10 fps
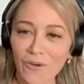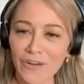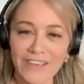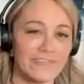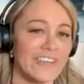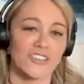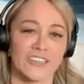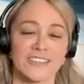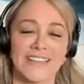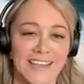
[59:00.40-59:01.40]

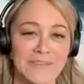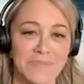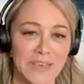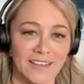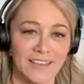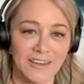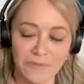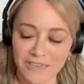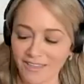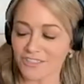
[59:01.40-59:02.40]
infectious that can be. Like,
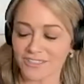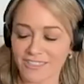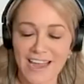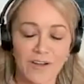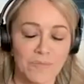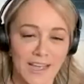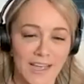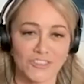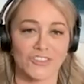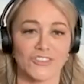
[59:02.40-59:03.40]
really just how
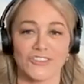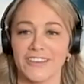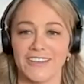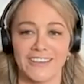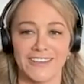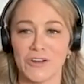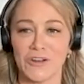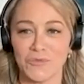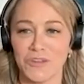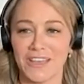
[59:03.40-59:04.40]
much,
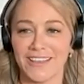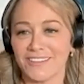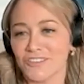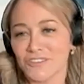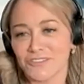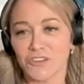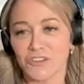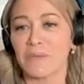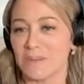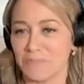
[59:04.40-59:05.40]
just
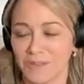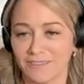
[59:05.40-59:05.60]
good people.